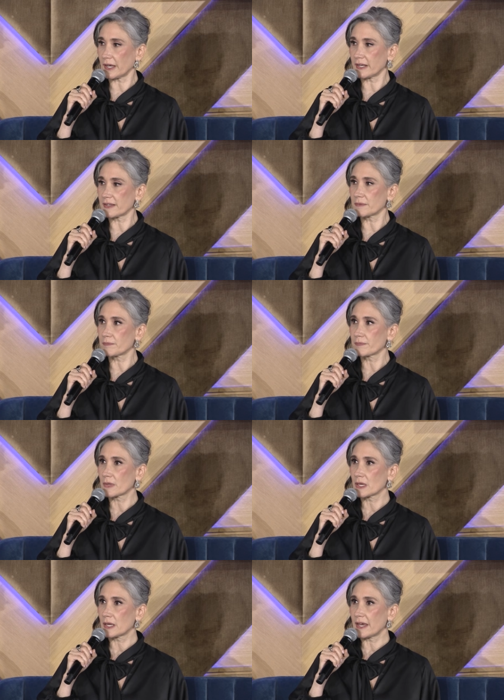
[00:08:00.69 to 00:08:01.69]
any
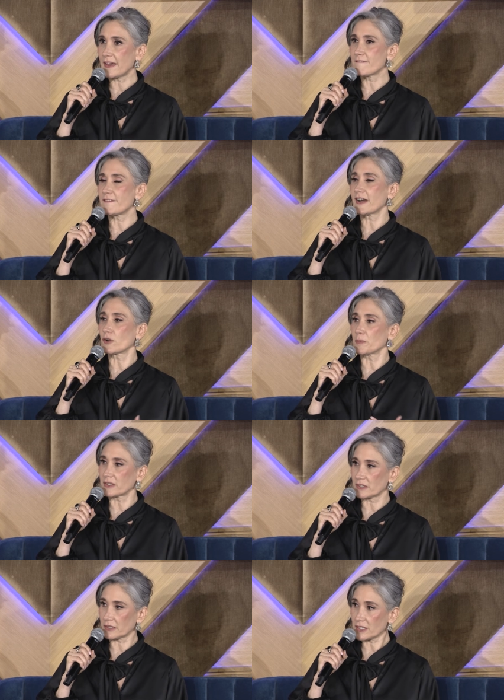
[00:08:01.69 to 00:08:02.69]

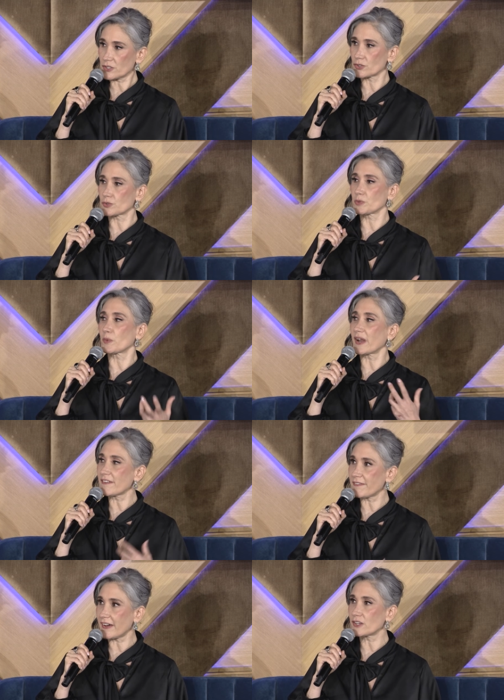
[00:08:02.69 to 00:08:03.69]
environmental issues, but what I
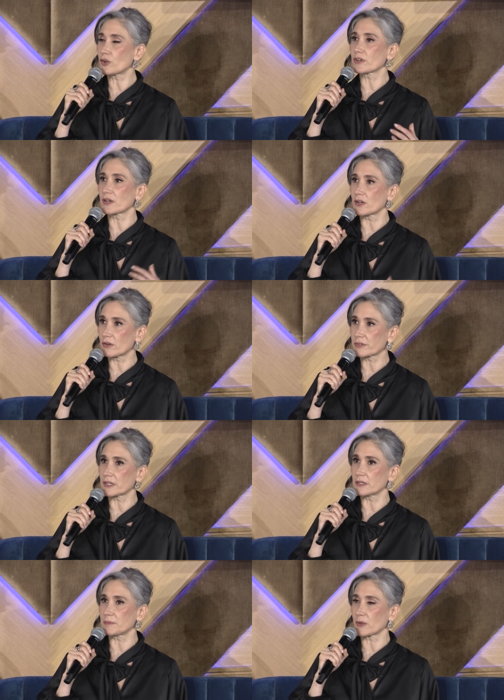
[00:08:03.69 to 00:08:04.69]
find over and over
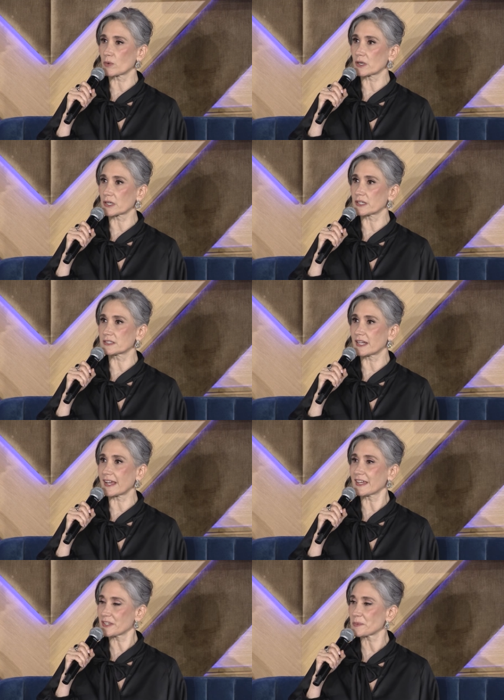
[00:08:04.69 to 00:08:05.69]
in my work is that I
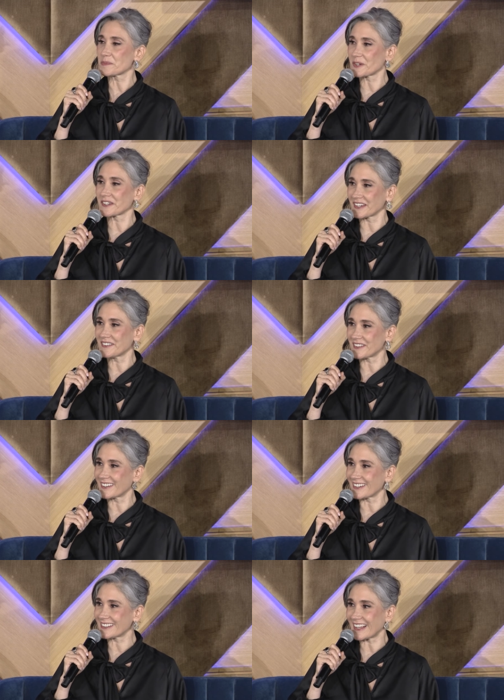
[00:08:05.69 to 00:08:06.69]
end up talking about
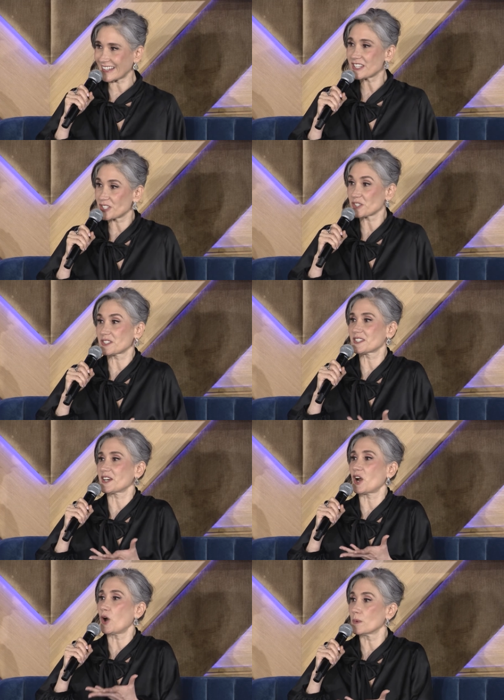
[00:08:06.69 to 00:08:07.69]
it. Like it just
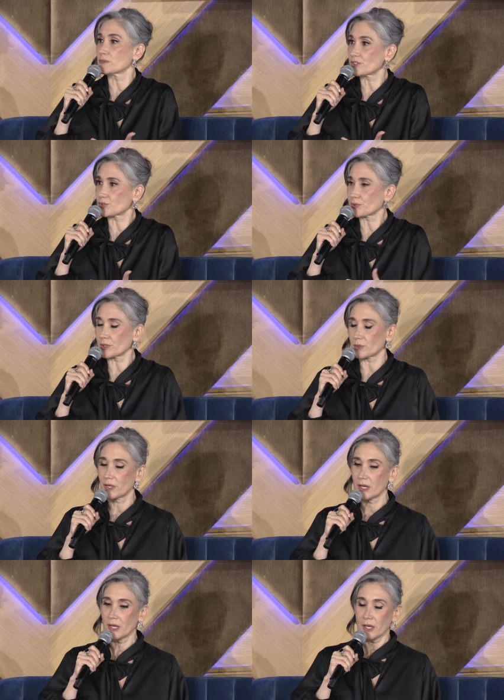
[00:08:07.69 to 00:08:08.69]
comes true.
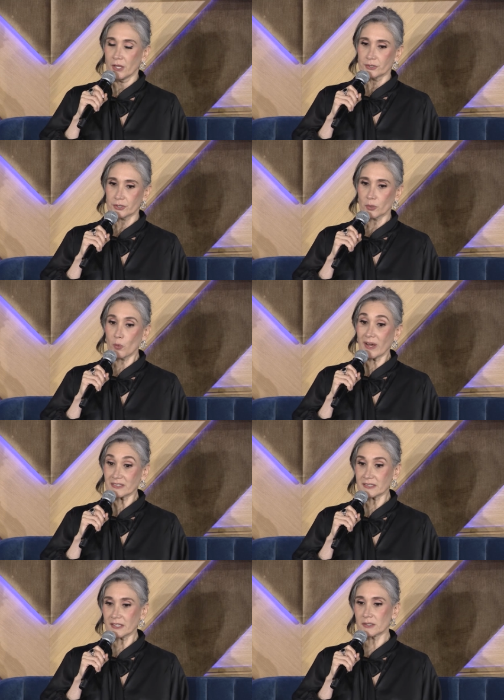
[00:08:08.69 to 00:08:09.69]
So
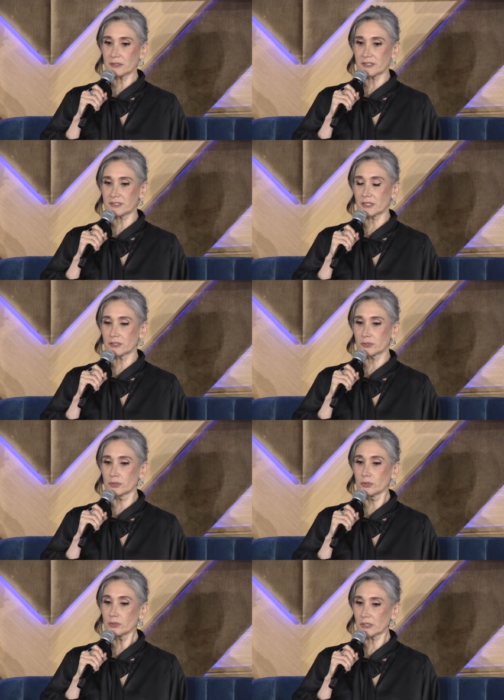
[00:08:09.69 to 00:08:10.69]
once I started to
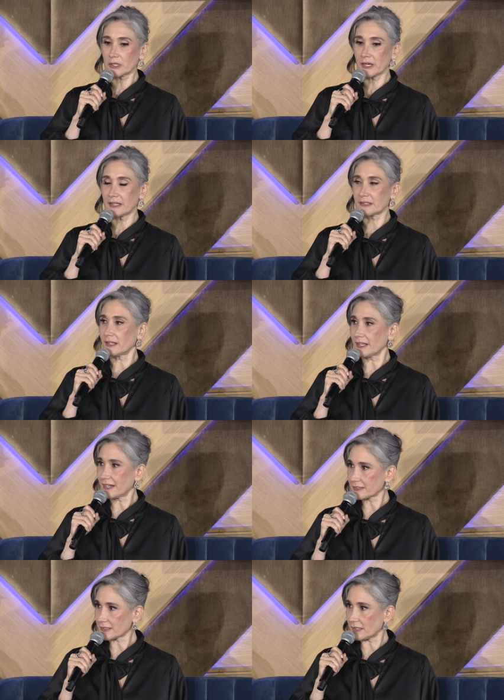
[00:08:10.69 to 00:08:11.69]
look at
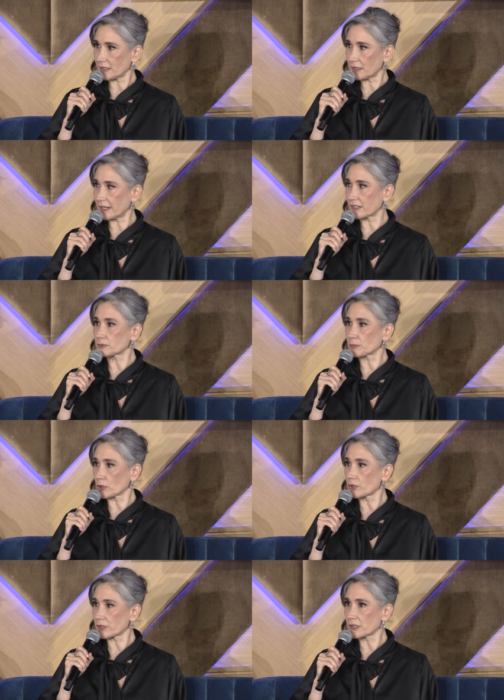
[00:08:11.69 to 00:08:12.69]
Alaska and
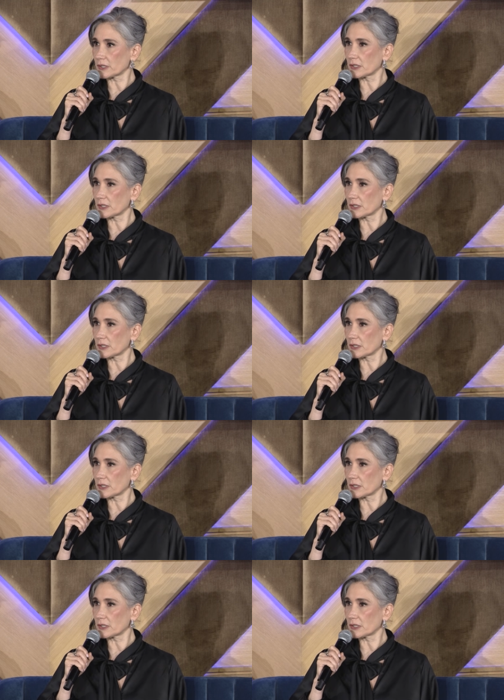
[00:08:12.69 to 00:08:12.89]
explore